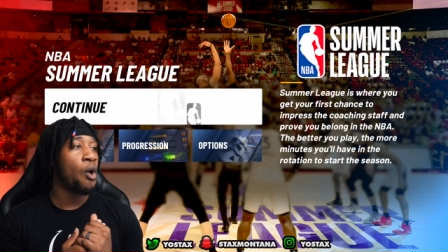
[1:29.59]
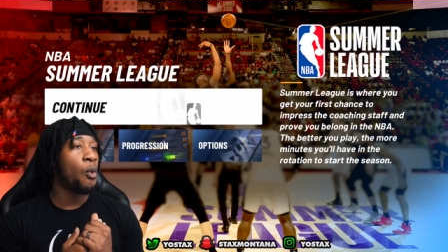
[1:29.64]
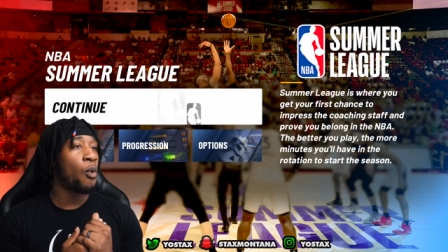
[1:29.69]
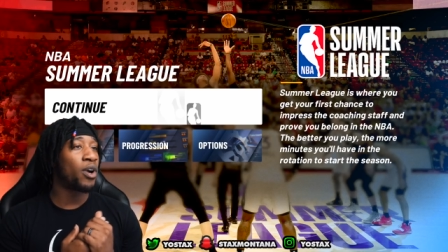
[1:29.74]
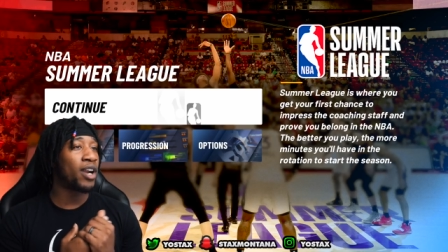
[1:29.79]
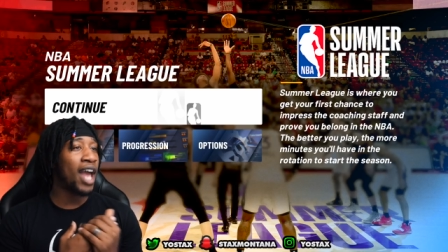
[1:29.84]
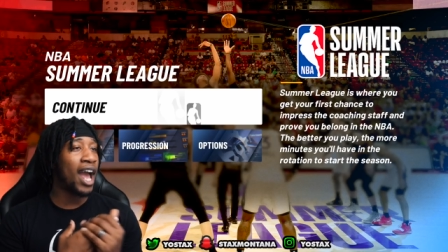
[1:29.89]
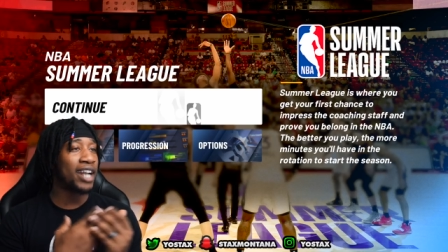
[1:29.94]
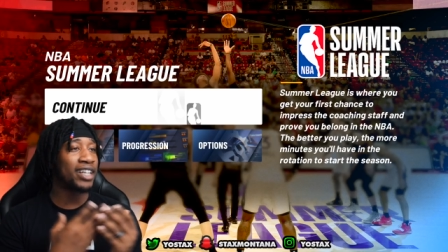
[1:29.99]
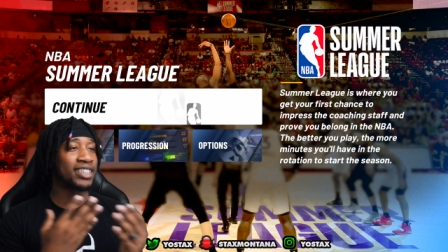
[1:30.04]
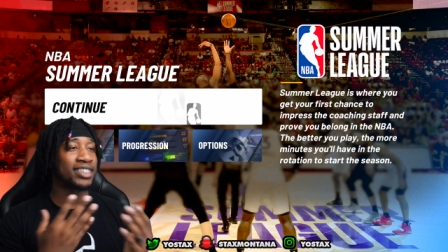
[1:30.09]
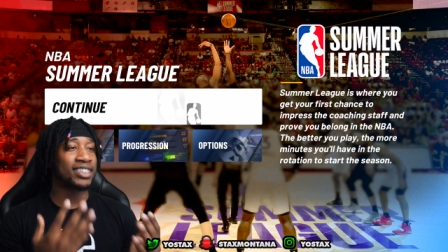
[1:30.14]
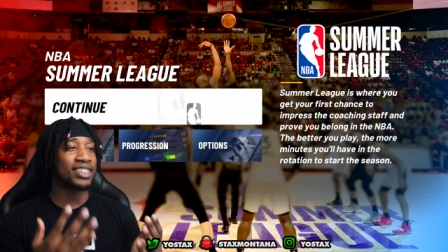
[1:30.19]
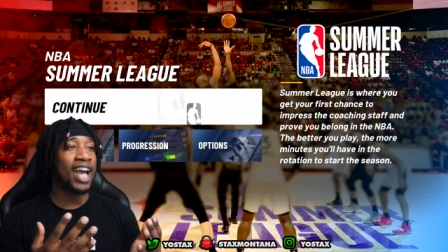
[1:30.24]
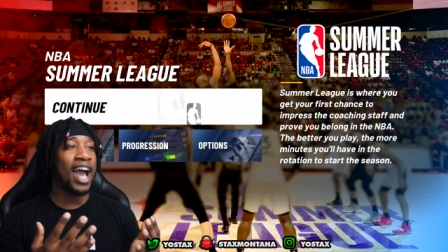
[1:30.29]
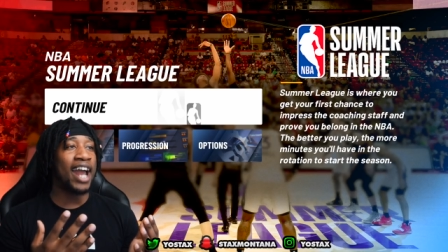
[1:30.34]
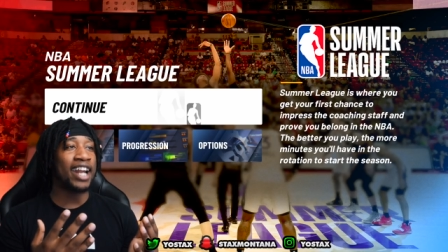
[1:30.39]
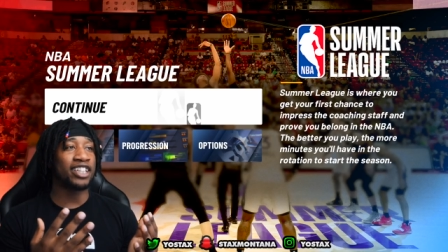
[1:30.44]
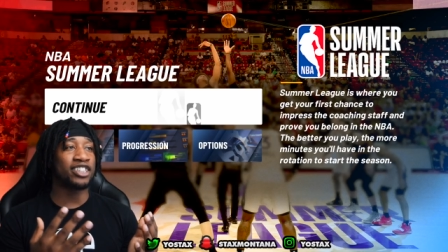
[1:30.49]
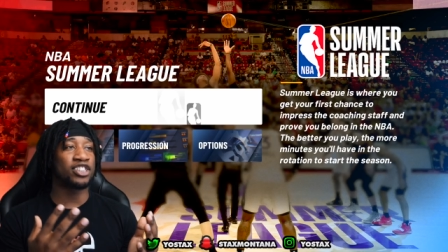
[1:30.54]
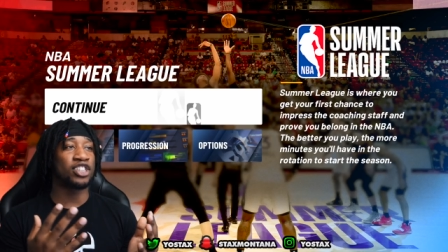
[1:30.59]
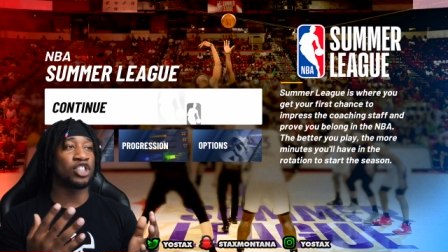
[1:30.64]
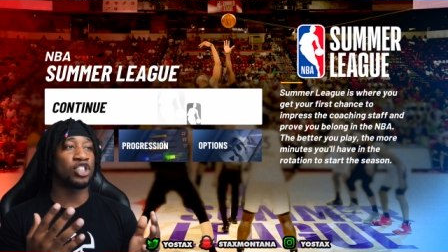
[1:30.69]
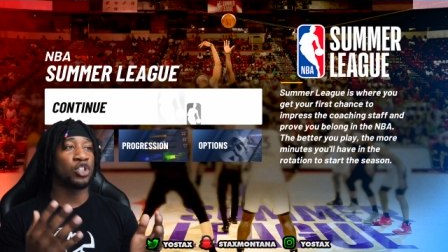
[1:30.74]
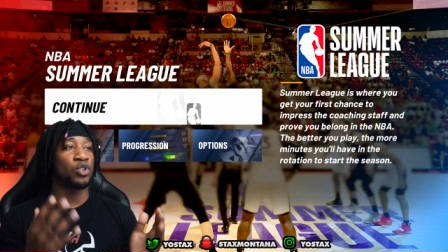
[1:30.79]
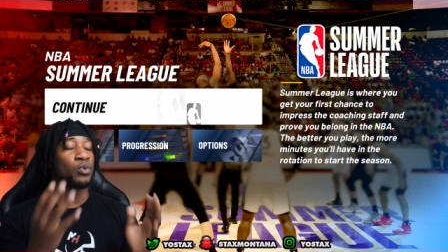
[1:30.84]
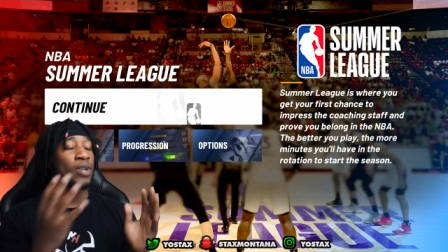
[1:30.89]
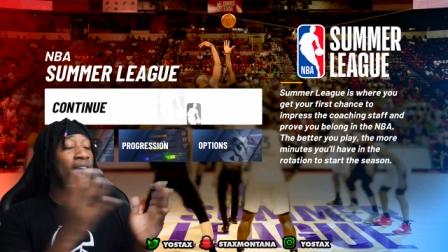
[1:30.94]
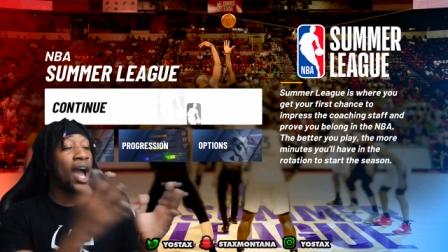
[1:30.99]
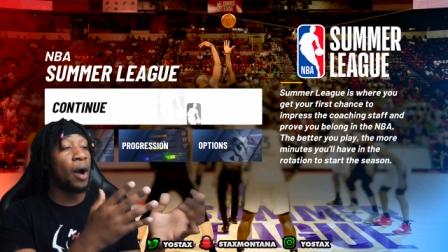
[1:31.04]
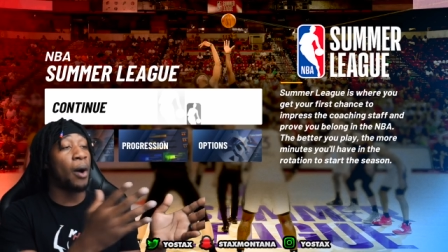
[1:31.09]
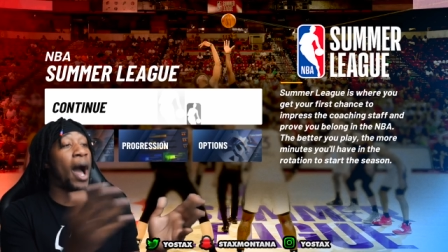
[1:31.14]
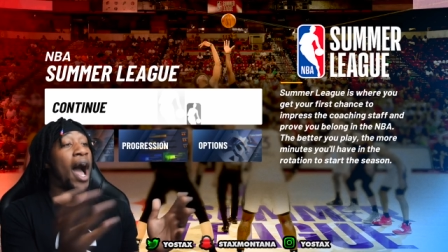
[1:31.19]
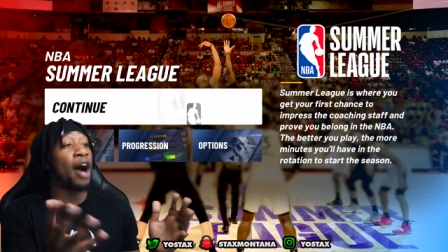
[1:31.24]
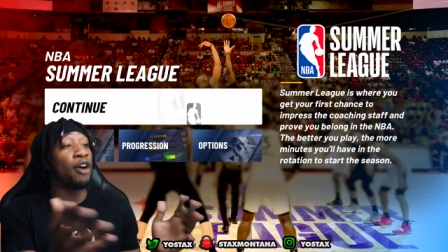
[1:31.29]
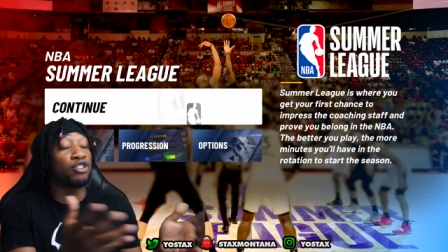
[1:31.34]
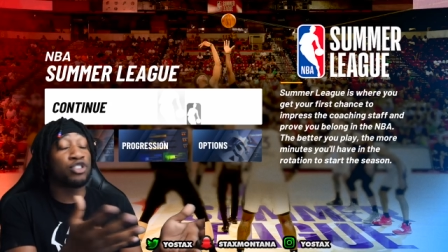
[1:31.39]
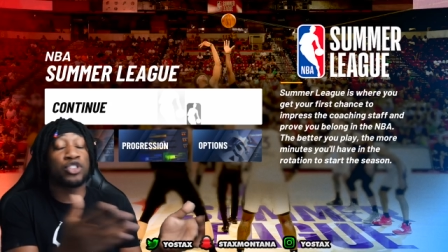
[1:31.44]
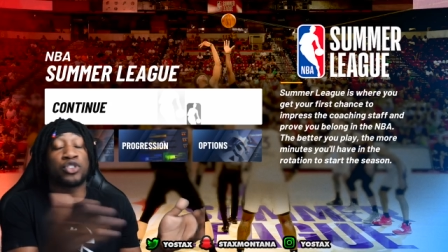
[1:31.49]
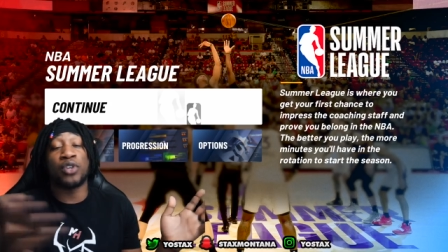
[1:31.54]
What I decided to do now,
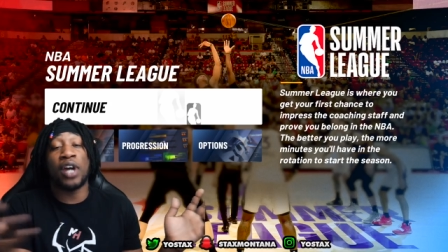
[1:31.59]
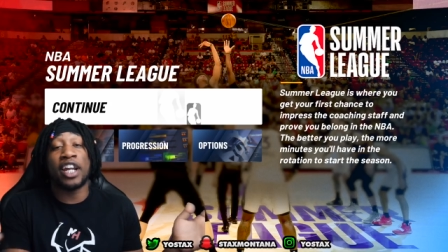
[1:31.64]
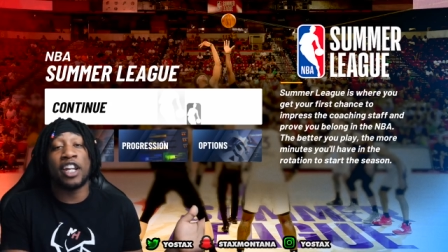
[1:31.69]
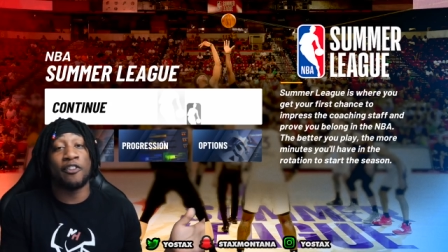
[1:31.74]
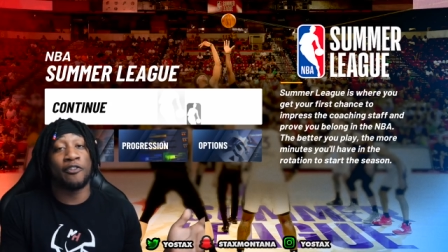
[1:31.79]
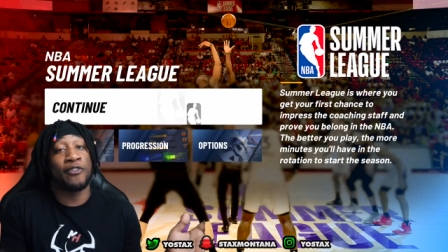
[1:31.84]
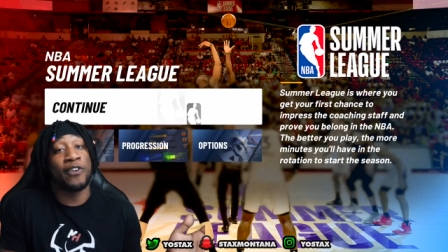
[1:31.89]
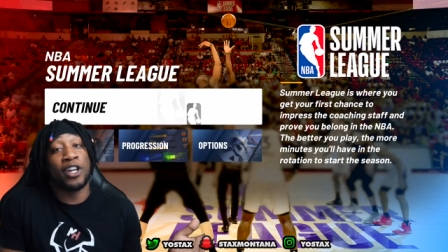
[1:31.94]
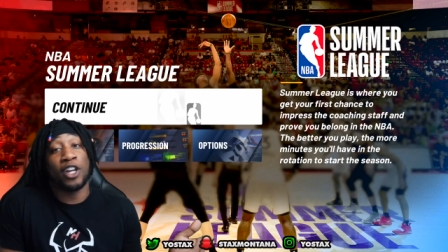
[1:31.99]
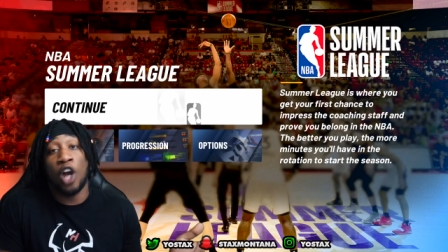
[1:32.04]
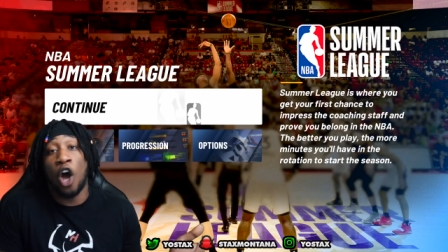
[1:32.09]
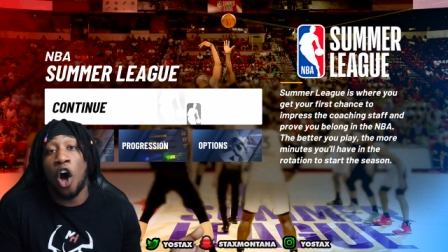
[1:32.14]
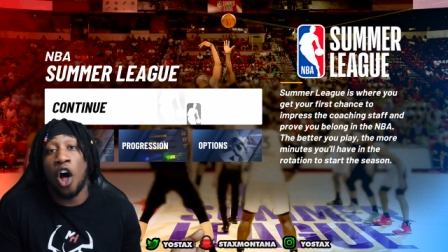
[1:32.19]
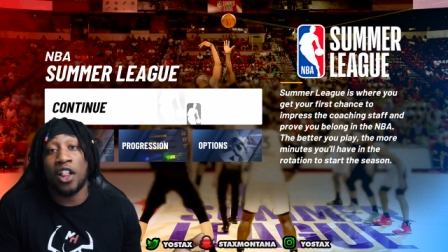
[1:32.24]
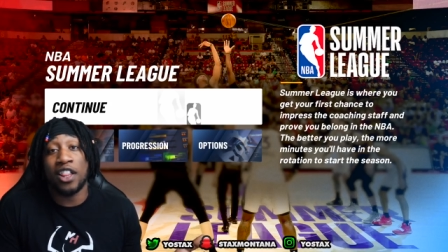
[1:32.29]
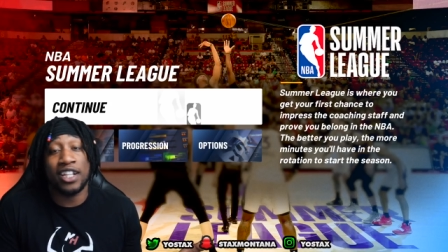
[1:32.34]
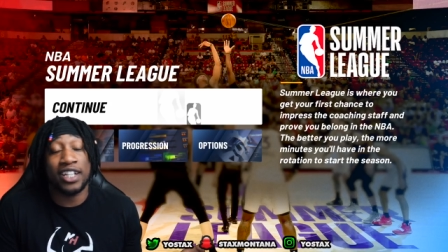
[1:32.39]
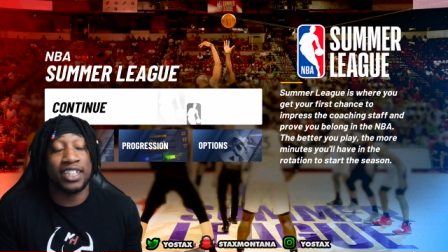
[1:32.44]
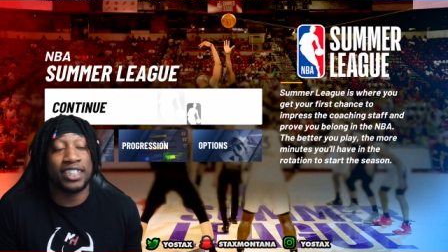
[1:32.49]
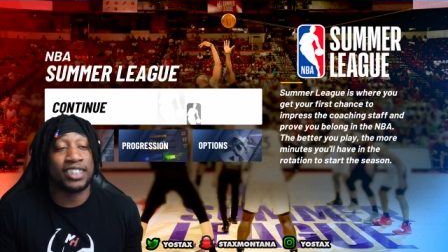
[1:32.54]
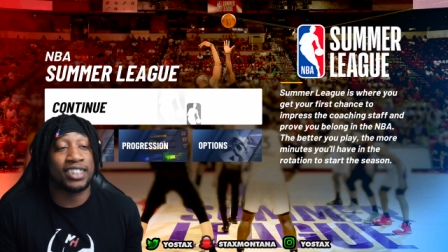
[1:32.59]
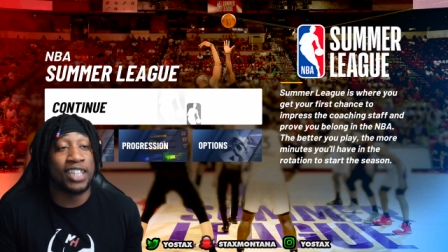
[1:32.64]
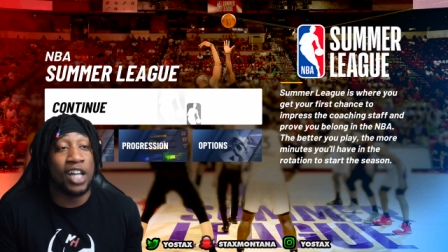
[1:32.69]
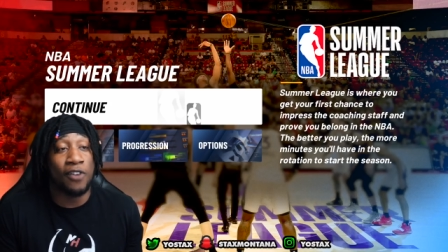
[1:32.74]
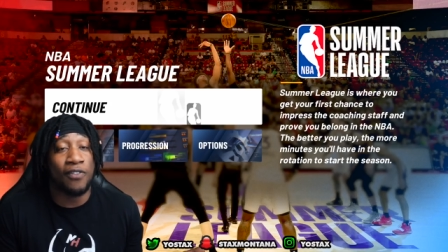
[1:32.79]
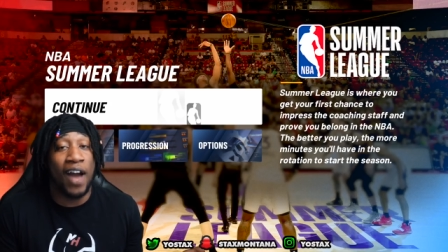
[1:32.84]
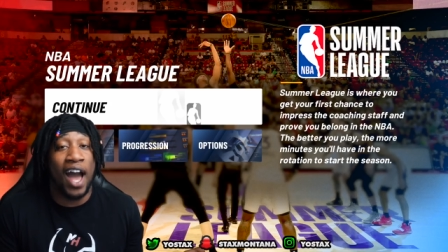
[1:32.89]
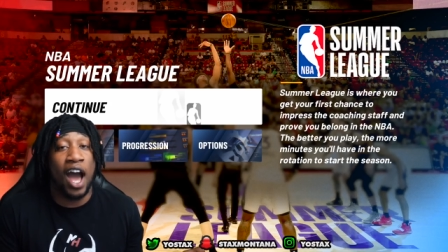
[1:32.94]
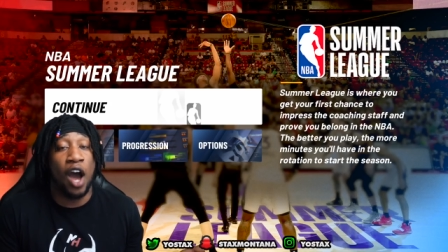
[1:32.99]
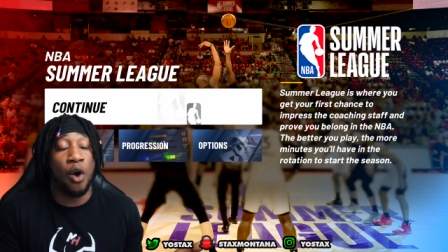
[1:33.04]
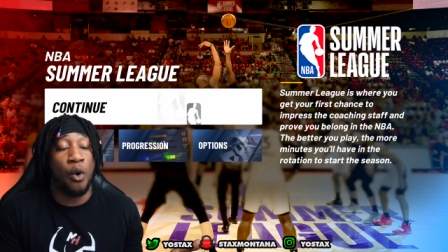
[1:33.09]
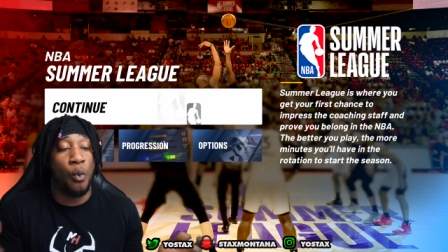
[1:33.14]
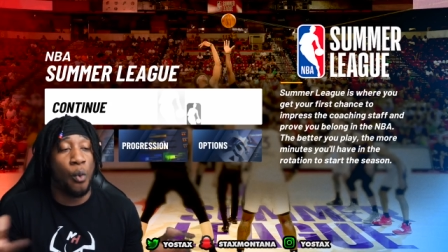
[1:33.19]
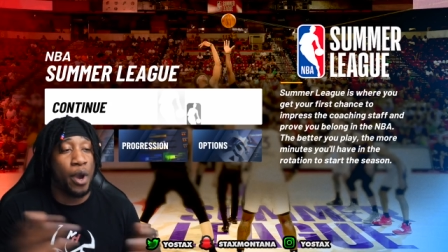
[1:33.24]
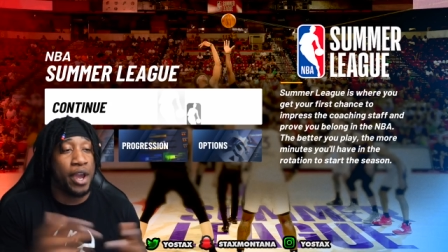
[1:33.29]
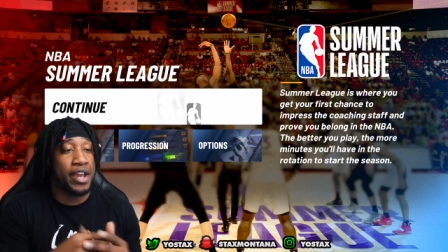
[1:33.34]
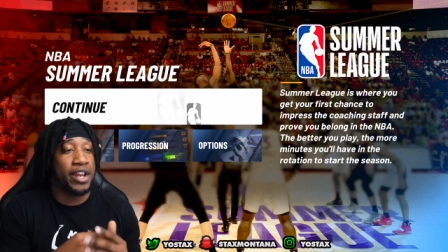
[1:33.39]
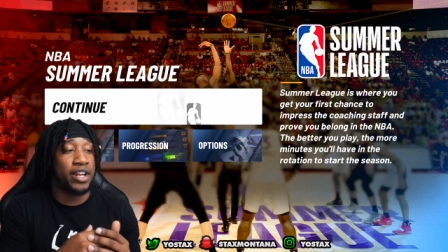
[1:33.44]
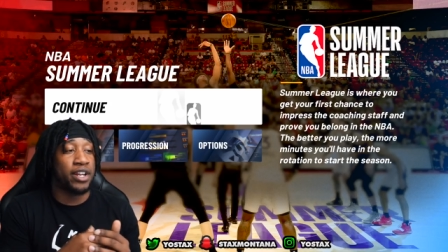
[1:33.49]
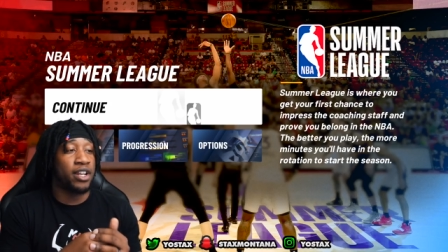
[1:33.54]
I was trying to figure all of this stuff out
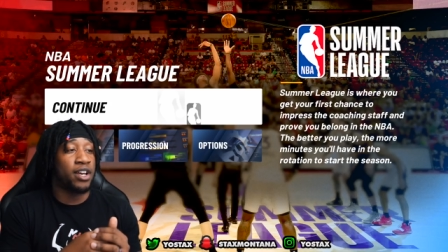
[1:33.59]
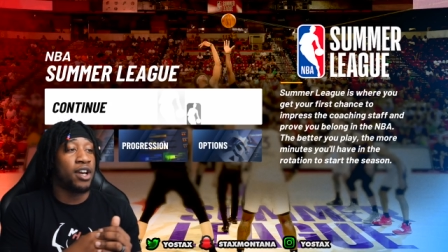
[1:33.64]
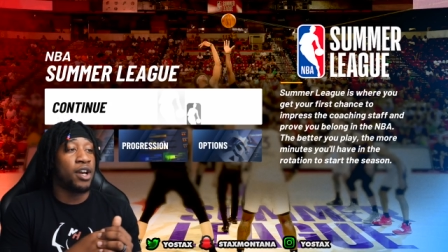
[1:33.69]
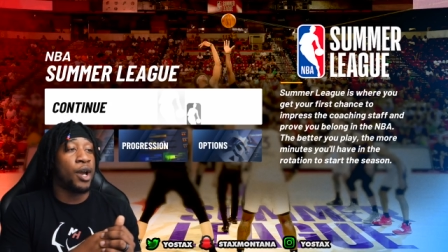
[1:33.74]
when